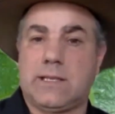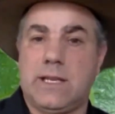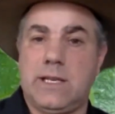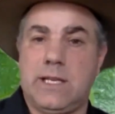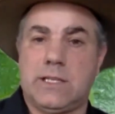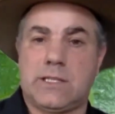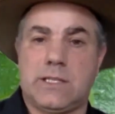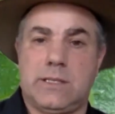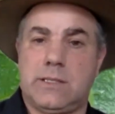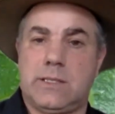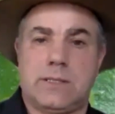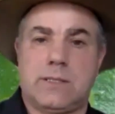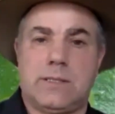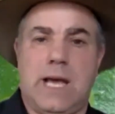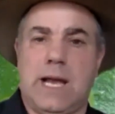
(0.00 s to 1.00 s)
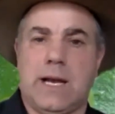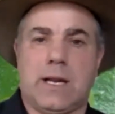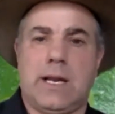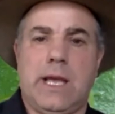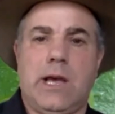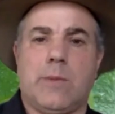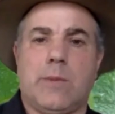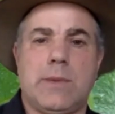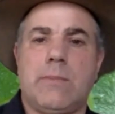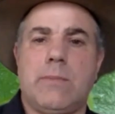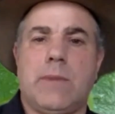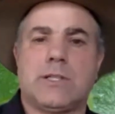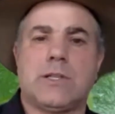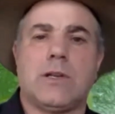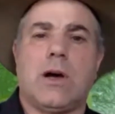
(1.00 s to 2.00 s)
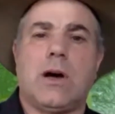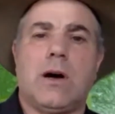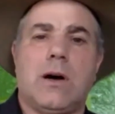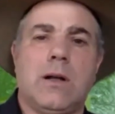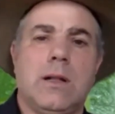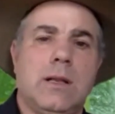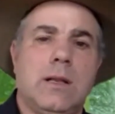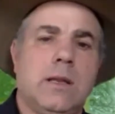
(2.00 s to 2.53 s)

conditions is not going to help you much at all.